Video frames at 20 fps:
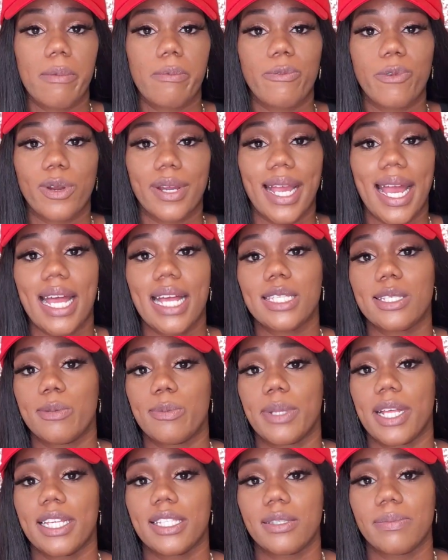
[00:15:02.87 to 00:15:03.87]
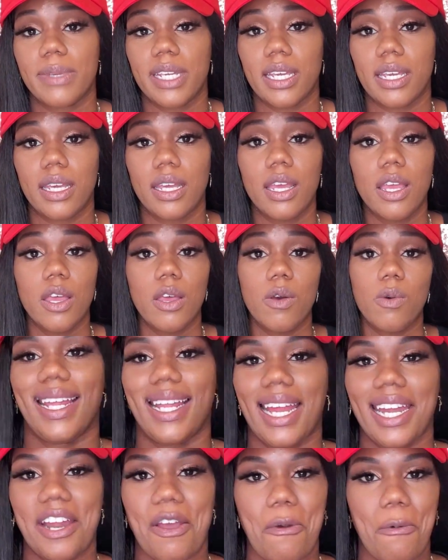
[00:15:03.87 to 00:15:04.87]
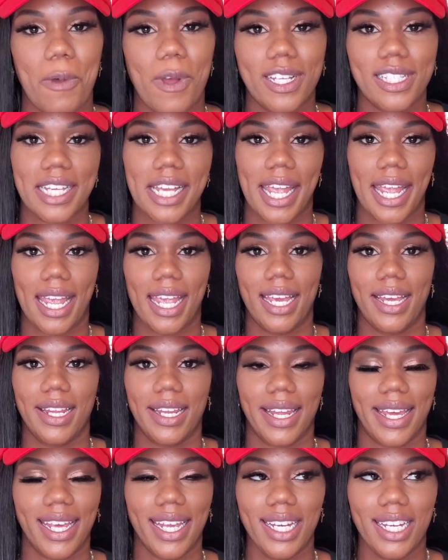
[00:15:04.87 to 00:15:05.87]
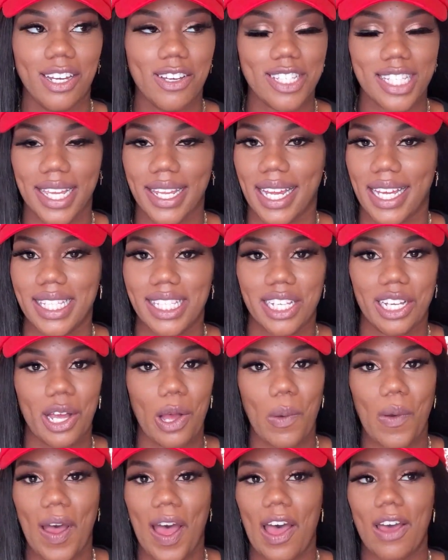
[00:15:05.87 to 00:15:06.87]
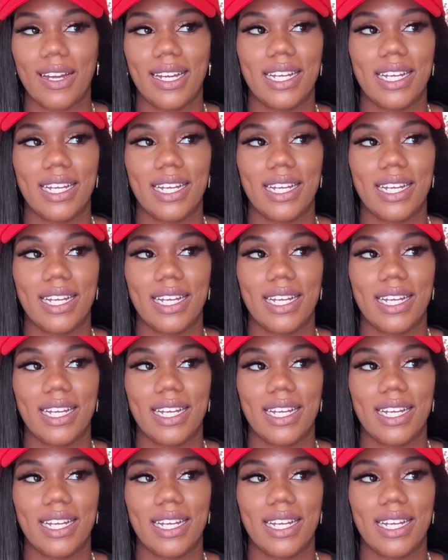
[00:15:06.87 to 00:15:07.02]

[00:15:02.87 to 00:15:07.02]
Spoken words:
for God to bless me. And I know one day He knows I like to go out.